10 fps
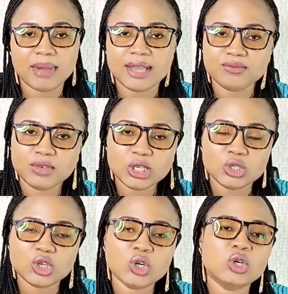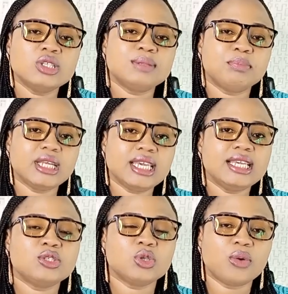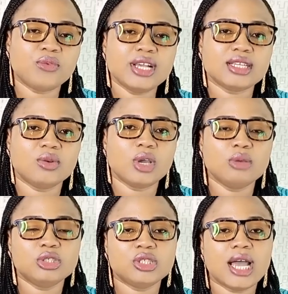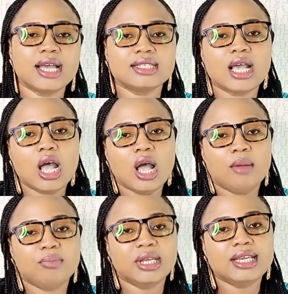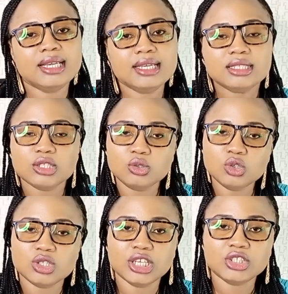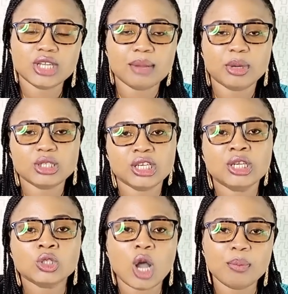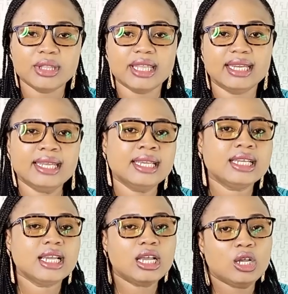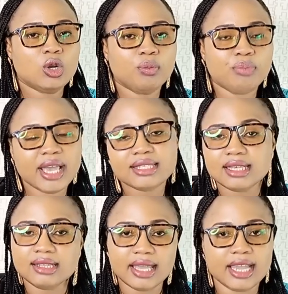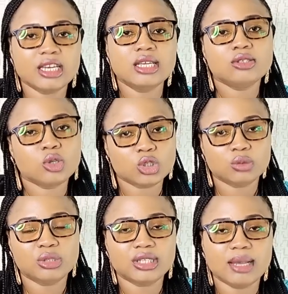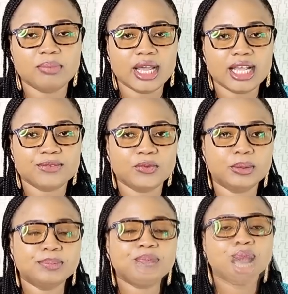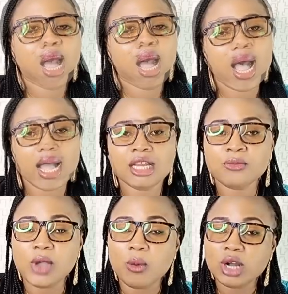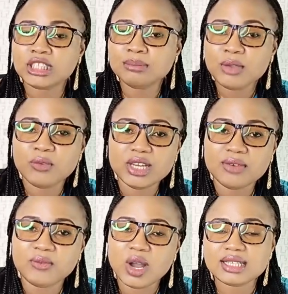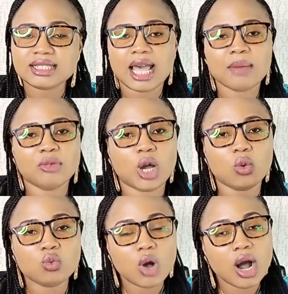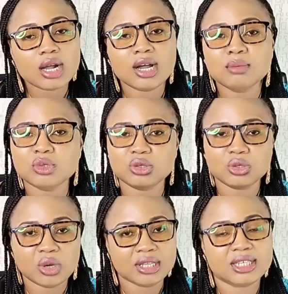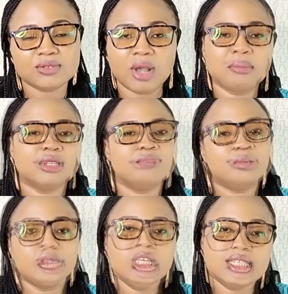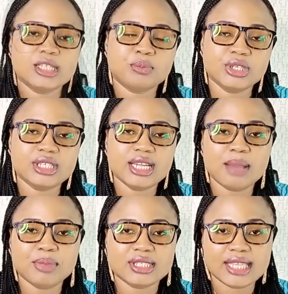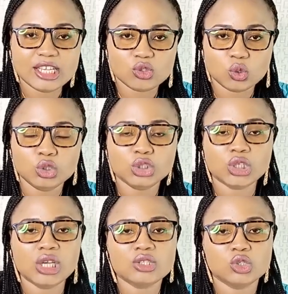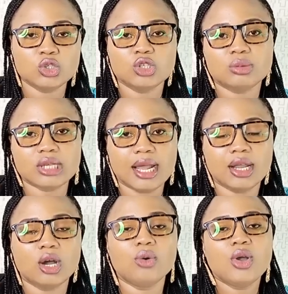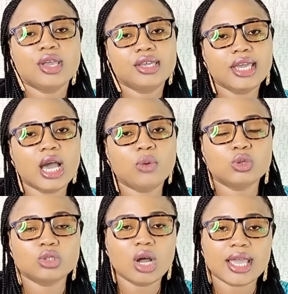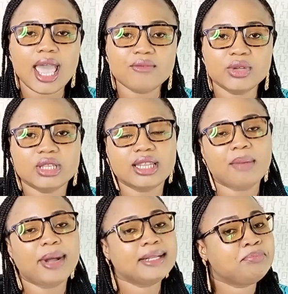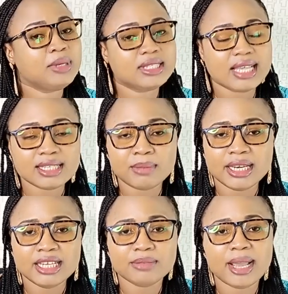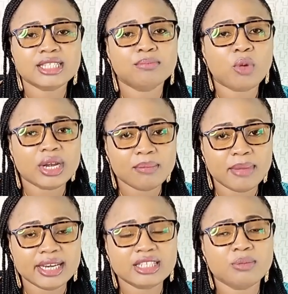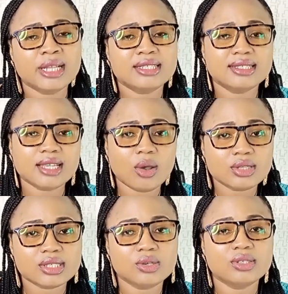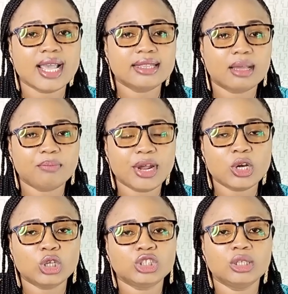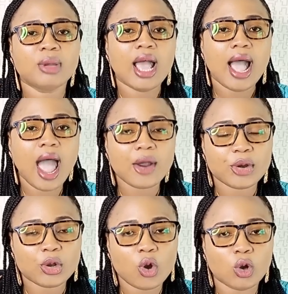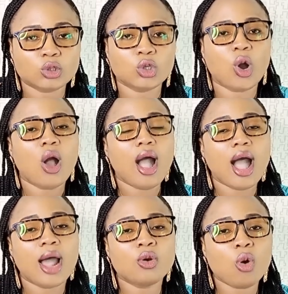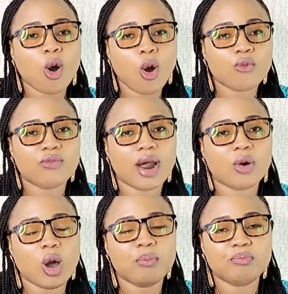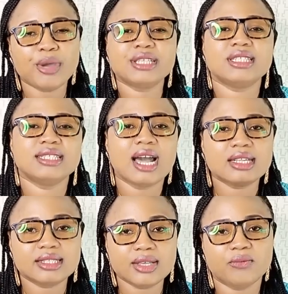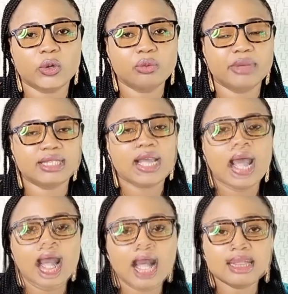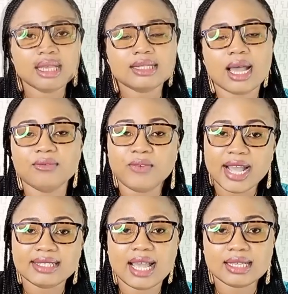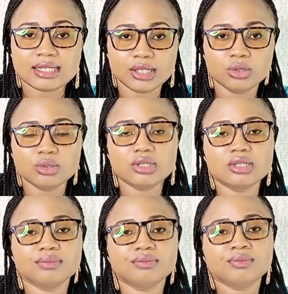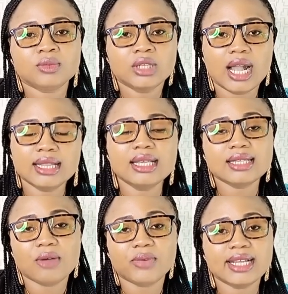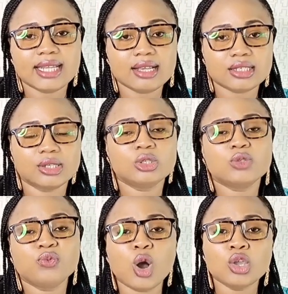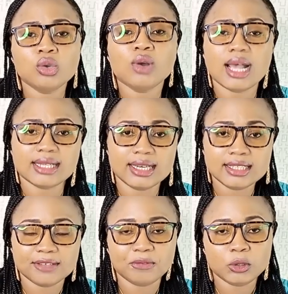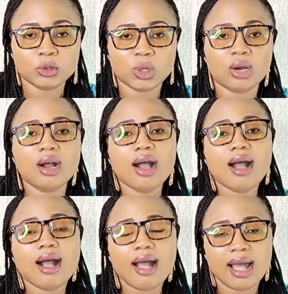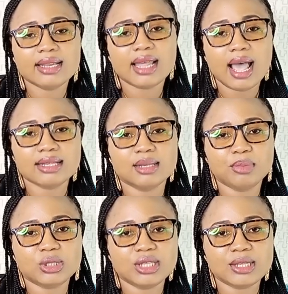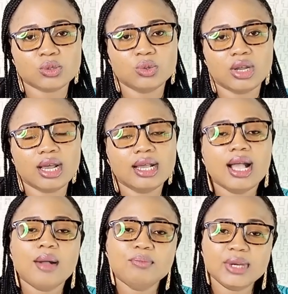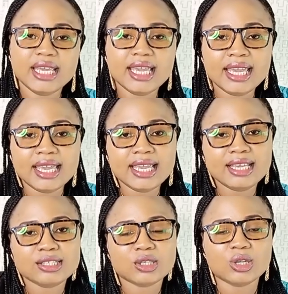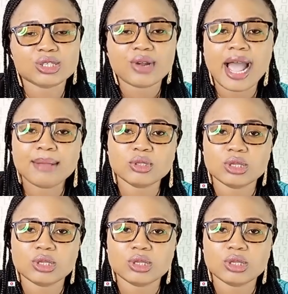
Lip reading: my videos. Please, your friends and well-wishers, please use the share button, copy the link, paste in any social media platform. And if you're watching me for the first time, you're welcome to join this family. This is Priscilla Business Solutions YouTube channel. Here we'll talk everything about business management, money management, sales skills, entrepreneurship, agriculture, and overall personal development. And these are vital skills. And these are vital skills for you as an individual and as a business owner. Please subscribe.